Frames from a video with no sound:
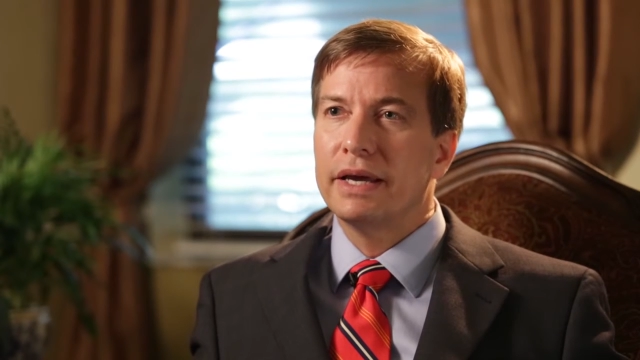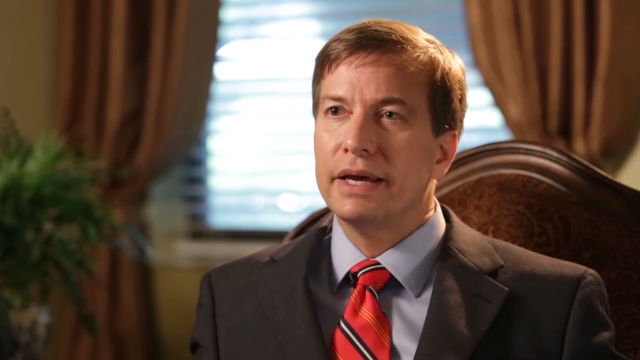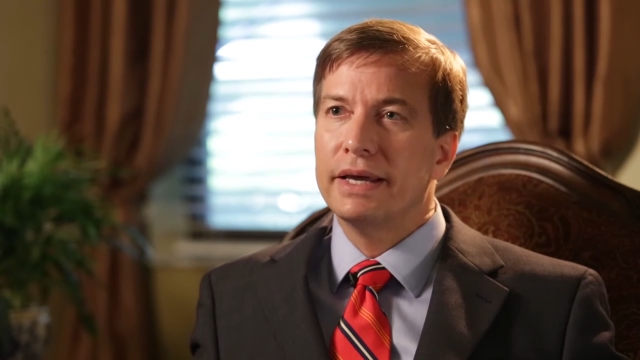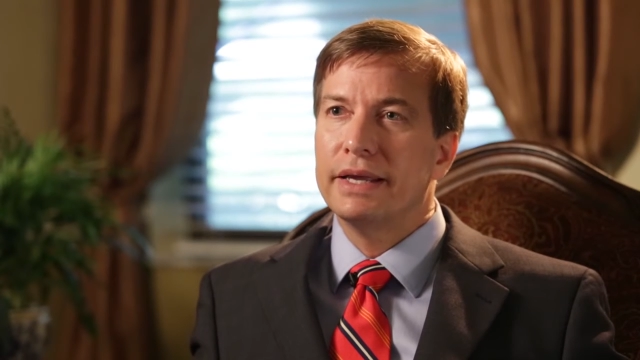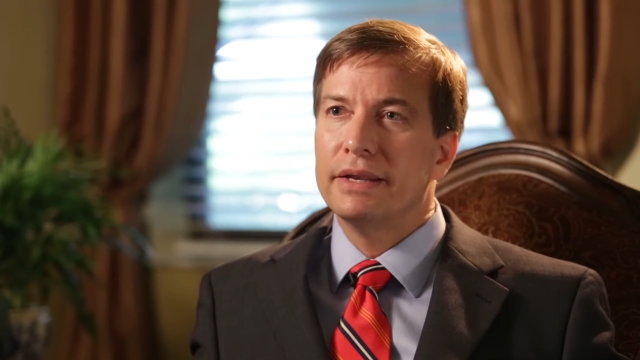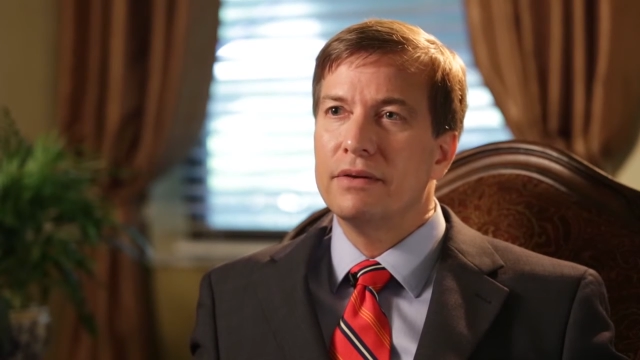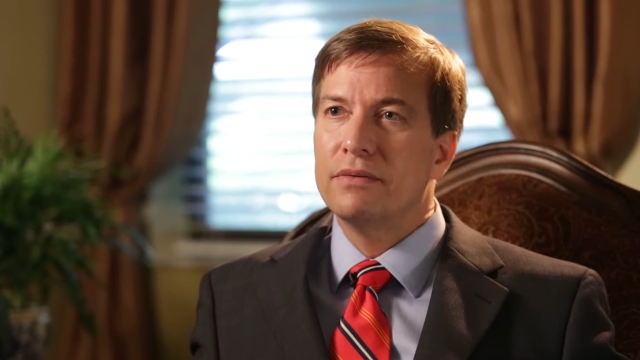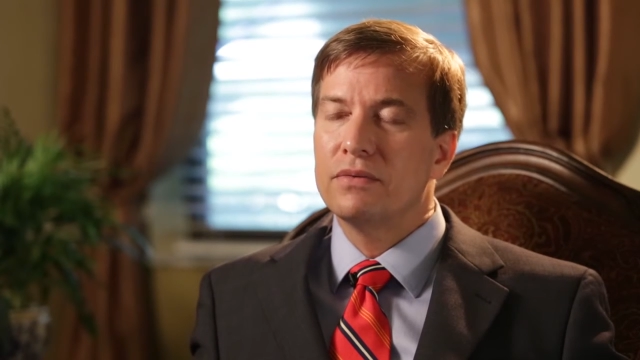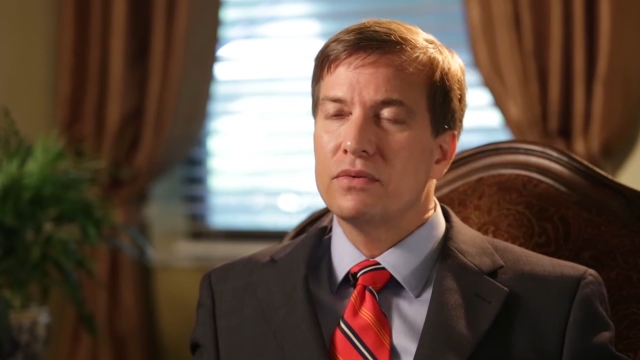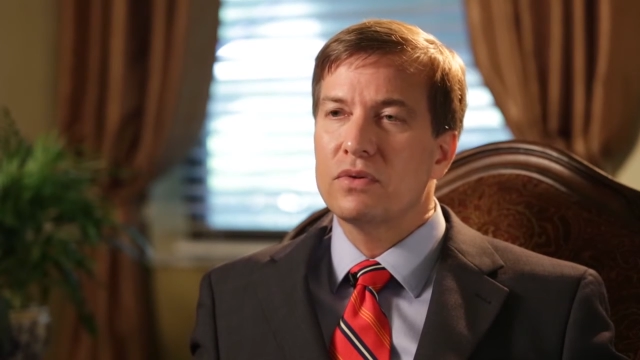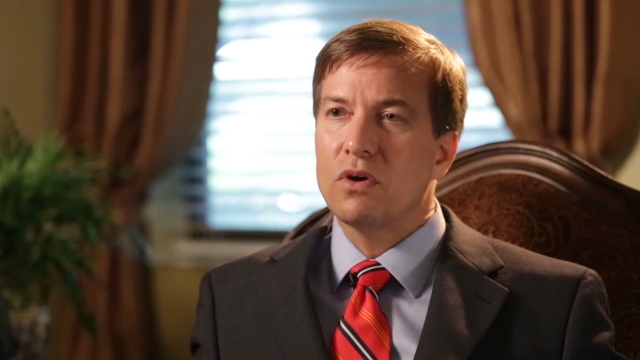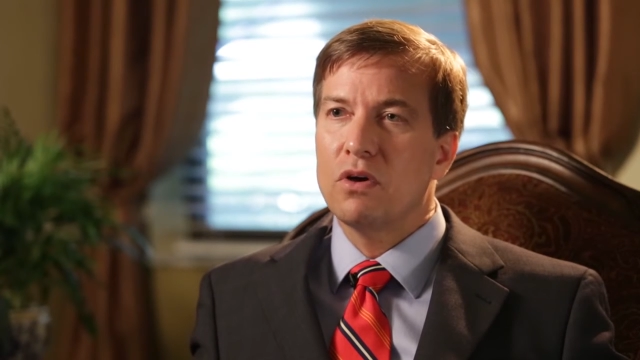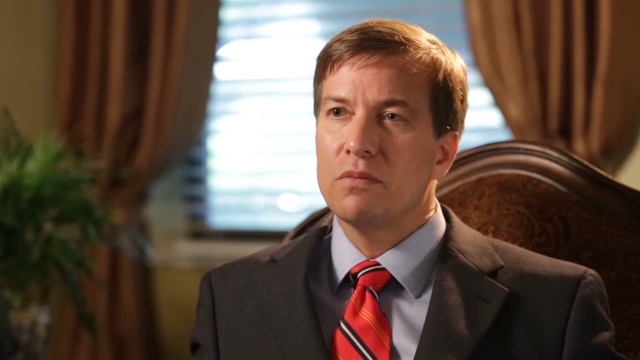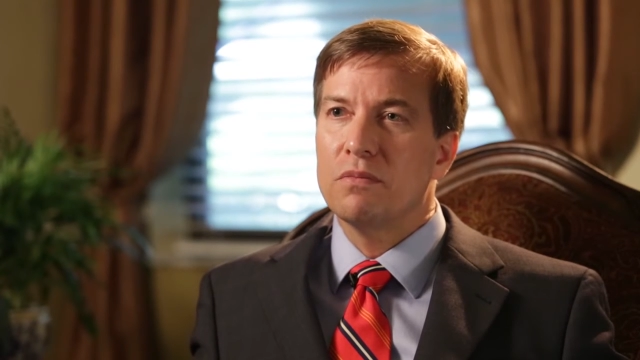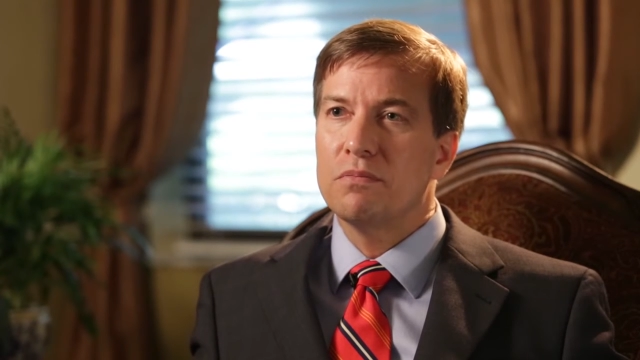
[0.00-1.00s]
and it's
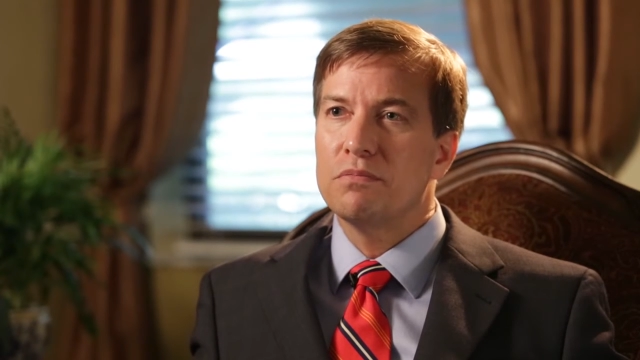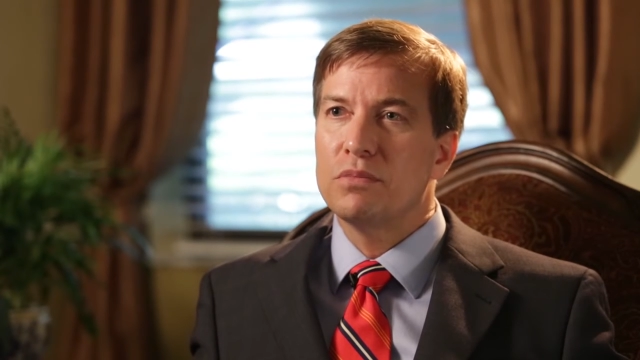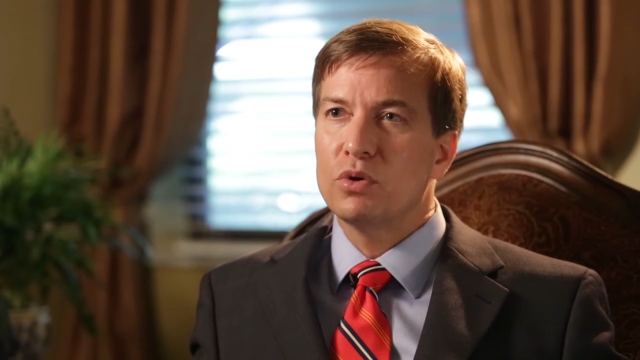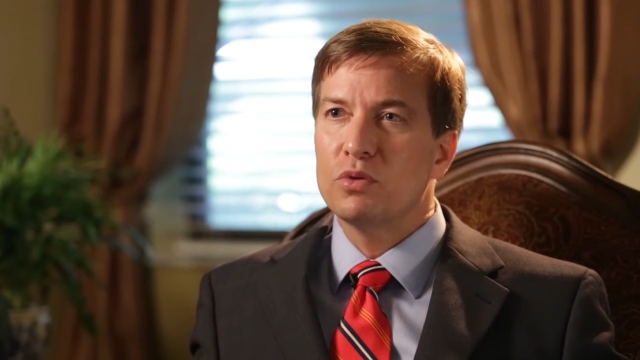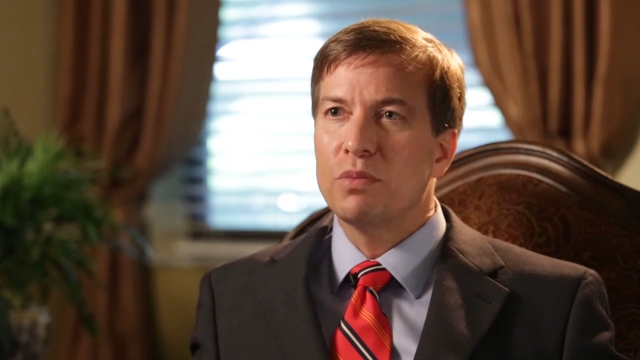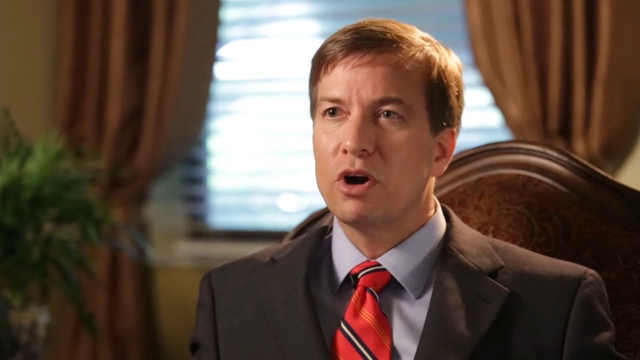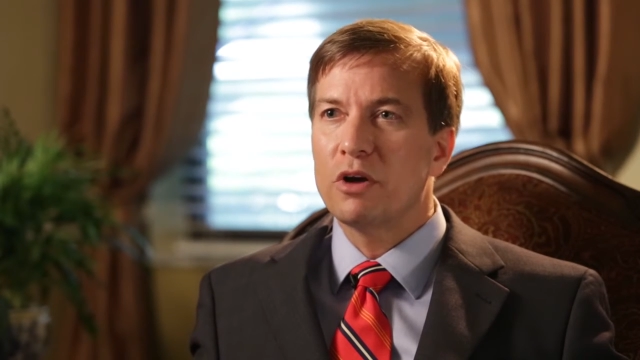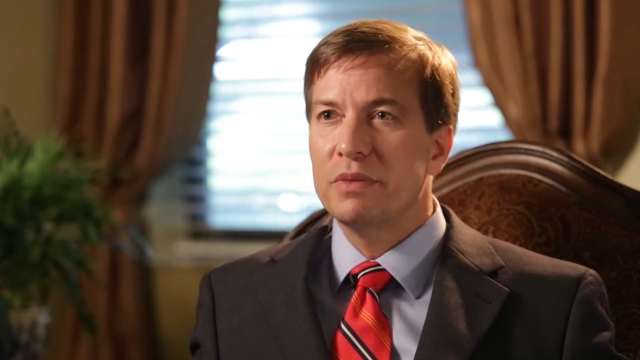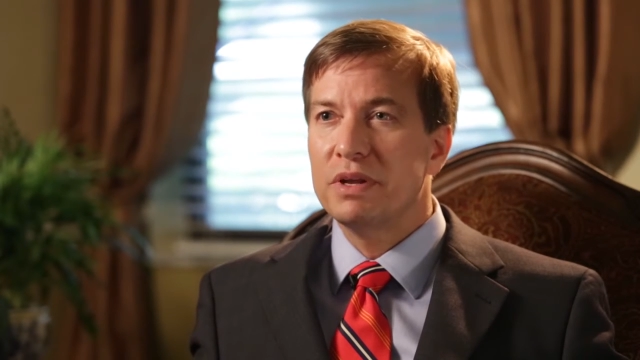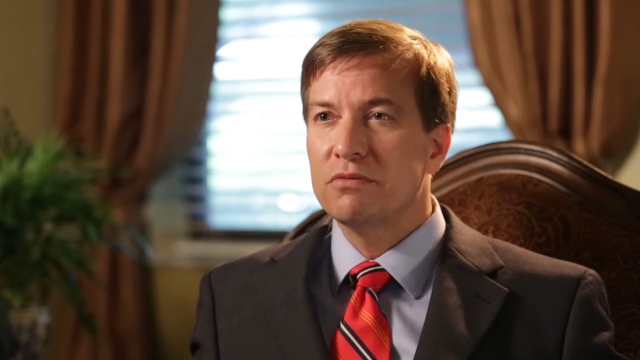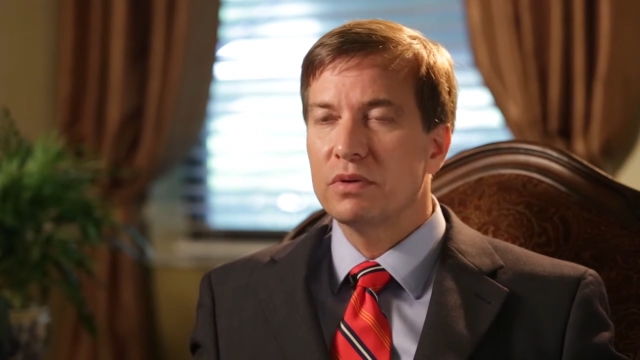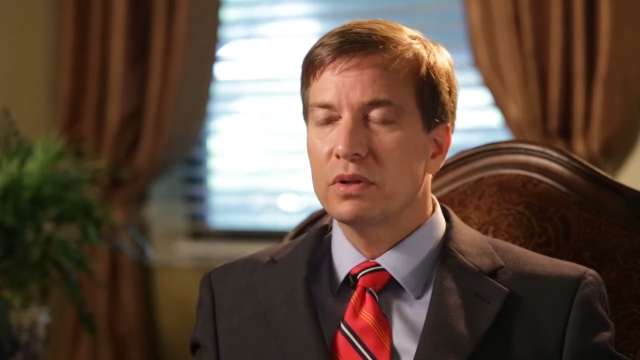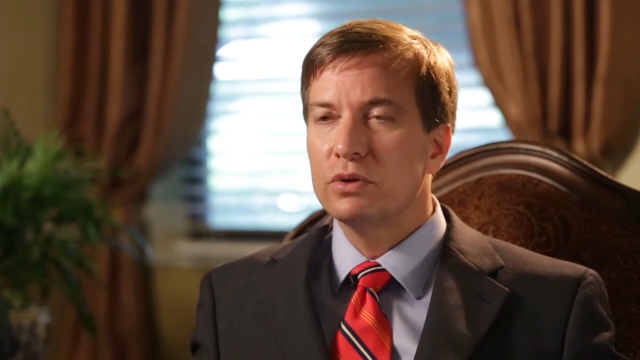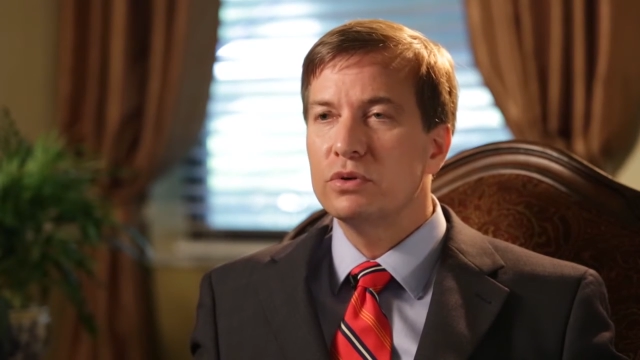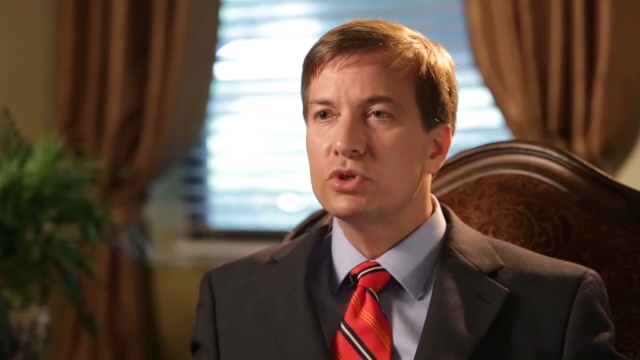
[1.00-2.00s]
called postpartum
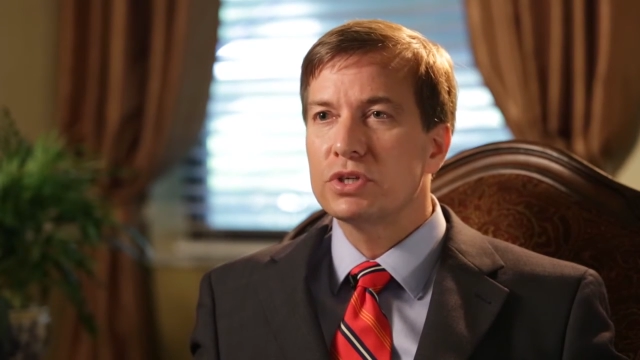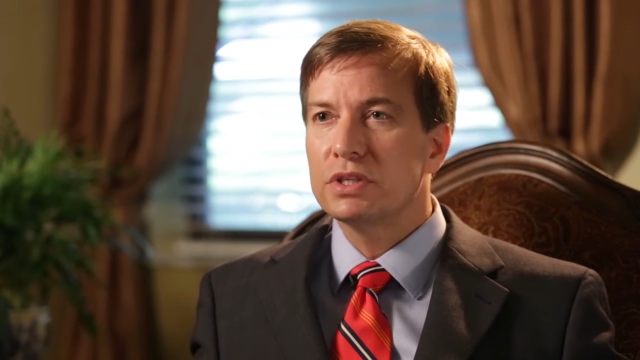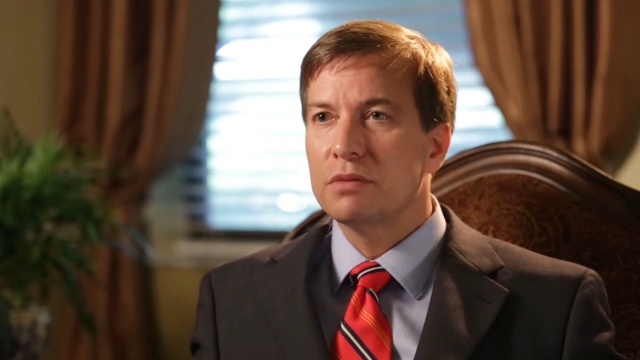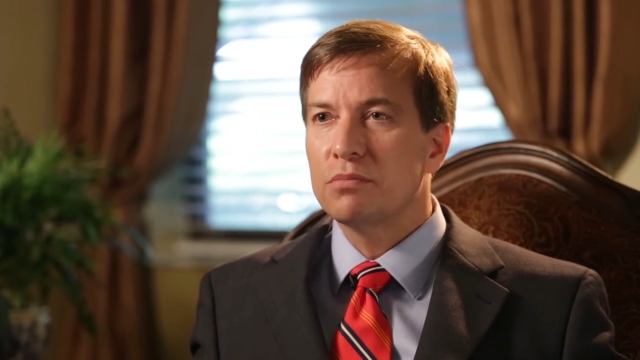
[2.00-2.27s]
involution.